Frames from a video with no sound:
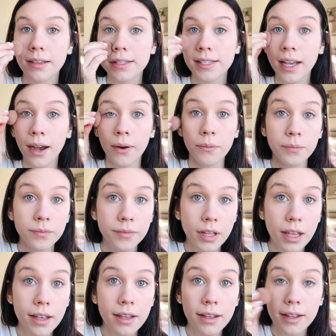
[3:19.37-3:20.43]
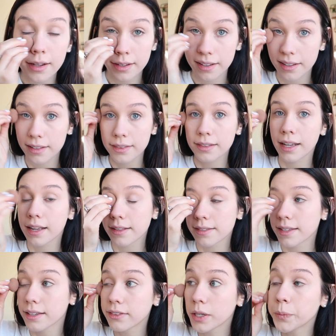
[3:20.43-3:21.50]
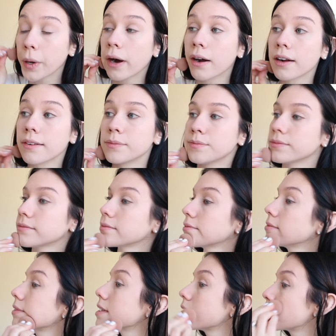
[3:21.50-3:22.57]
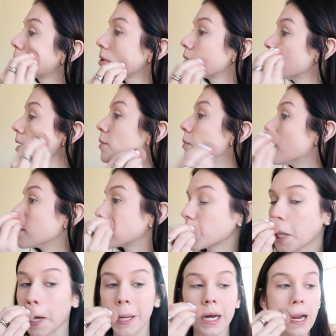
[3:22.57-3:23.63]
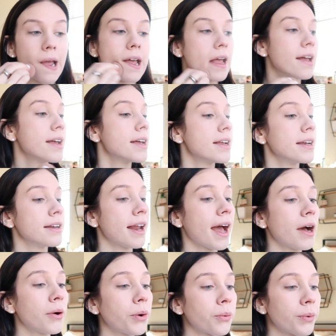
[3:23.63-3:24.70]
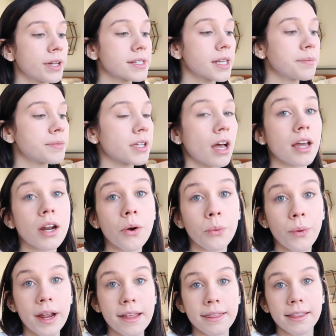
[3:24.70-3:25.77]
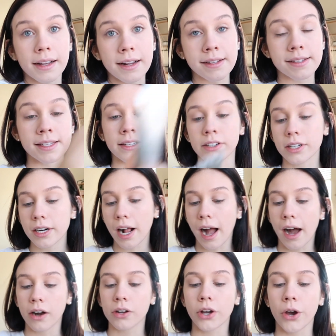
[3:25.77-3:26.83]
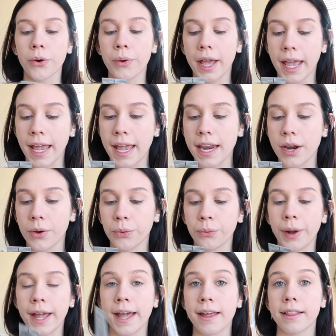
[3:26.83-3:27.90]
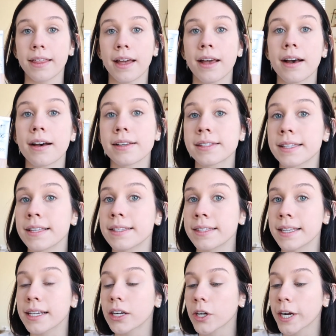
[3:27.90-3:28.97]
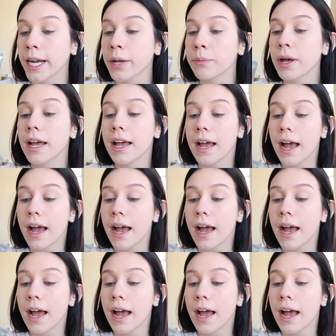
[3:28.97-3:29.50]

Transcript: So the concealer part is pretty much done. Now, once I'm done with the concealer, I'll go in with a CC cream.